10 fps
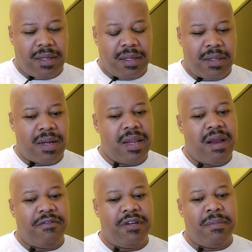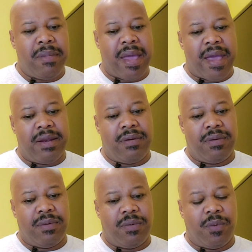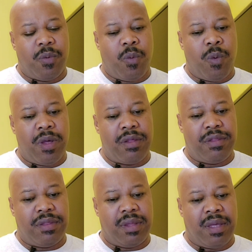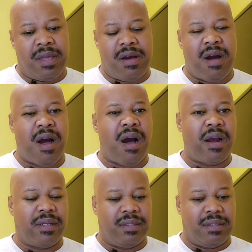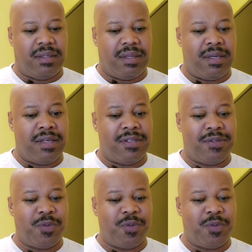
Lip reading: not every man with a heart is